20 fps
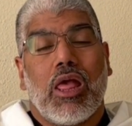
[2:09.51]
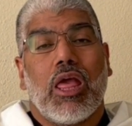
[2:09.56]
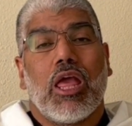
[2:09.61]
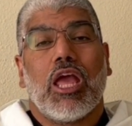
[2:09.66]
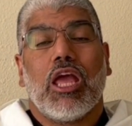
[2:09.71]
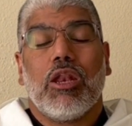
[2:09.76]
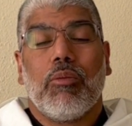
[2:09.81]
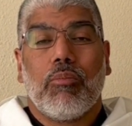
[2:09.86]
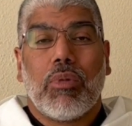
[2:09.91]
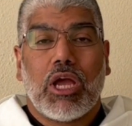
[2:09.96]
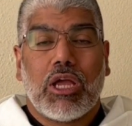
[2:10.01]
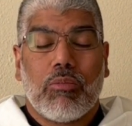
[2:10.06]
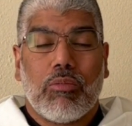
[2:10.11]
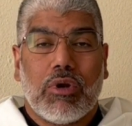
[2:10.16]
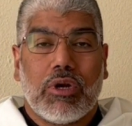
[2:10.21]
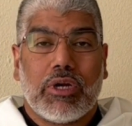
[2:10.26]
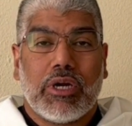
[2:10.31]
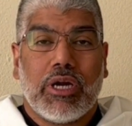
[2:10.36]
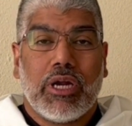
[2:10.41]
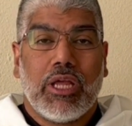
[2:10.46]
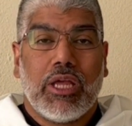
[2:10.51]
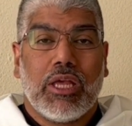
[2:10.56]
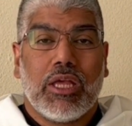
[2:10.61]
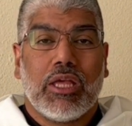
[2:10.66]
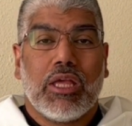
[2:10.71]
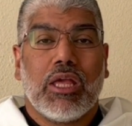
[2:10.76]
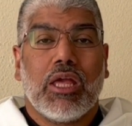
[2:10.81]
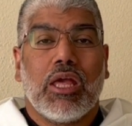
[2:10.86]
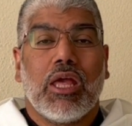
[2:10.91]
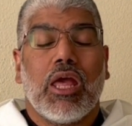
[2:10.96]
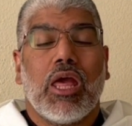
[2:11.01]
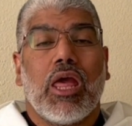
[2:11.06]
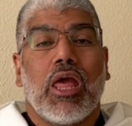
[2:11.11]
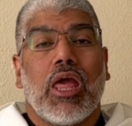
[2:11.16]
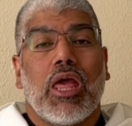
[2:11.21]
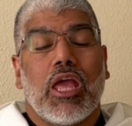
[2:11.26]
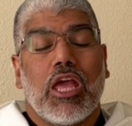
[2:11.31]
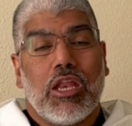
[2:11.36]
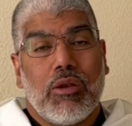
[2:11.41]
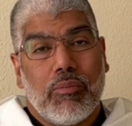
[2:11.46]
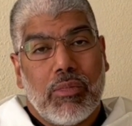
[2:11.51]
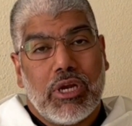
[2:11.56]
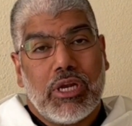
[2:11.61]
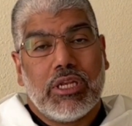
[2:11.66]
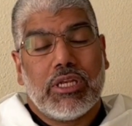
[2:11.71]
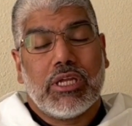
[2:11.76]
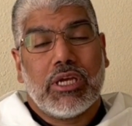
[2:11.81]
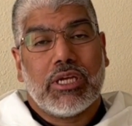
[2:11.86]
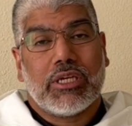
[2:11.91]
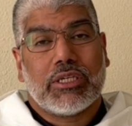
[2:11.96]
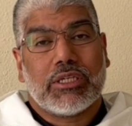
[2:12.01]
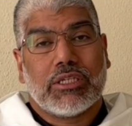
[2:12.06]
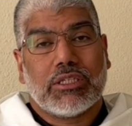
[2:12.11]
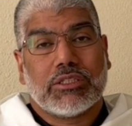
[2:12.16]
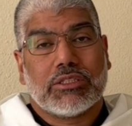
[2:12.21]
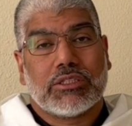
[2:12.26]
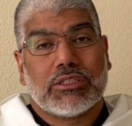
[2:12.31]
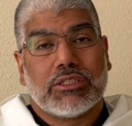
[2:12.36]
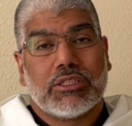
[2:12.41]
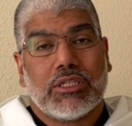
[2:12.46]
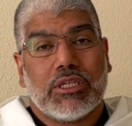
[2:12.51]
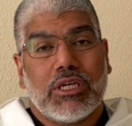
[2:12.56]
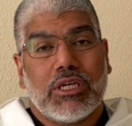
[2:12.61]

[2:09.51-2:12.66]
in Bible reading, in meditations.